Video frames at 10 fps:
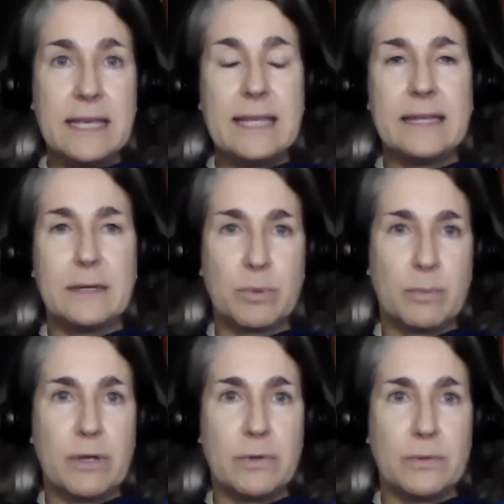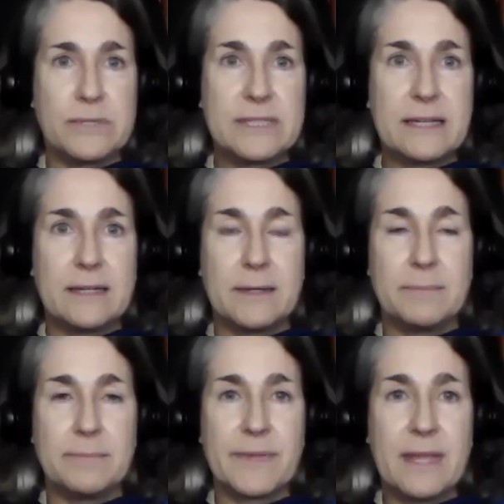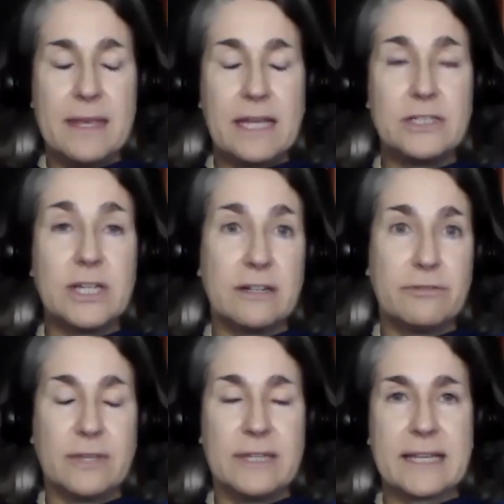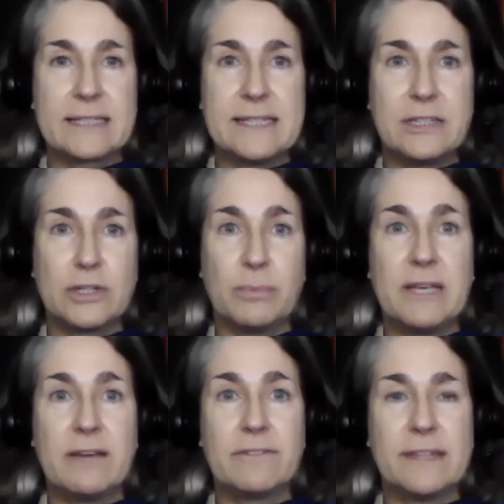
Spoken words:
in a proposed agenda for the next HLPF.